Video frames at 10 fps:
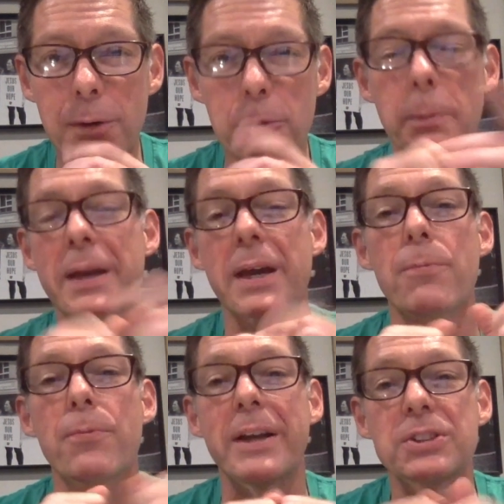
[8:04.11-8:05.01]
When we come
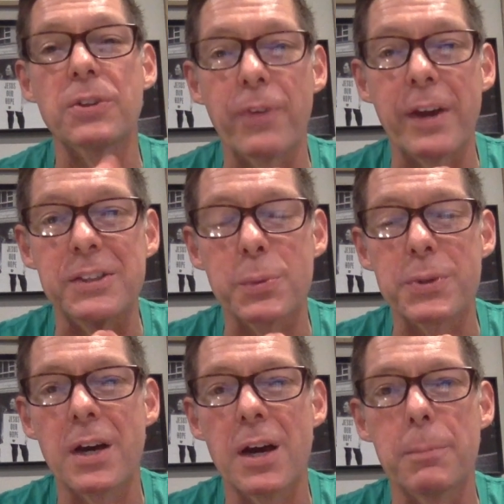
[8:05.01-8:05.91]
face to face with
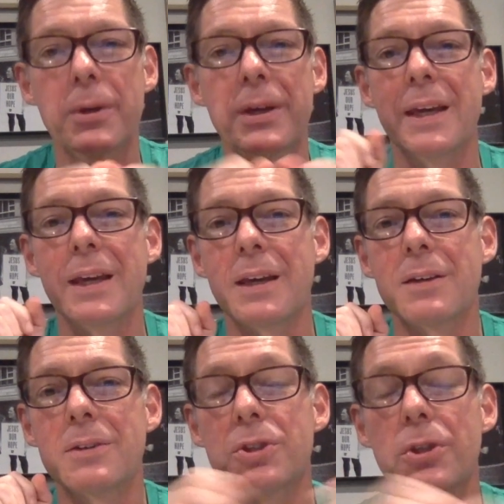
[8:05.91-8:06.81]
the humble King,
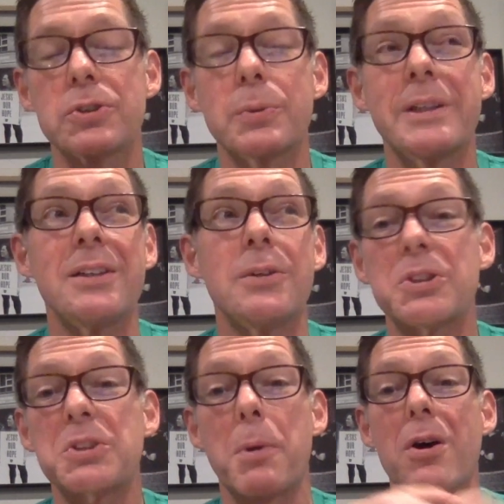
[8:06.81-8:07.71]
church, we need to
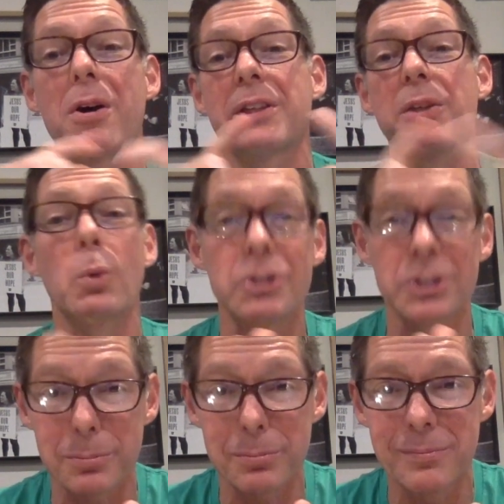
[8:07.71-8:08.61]
respond in worship.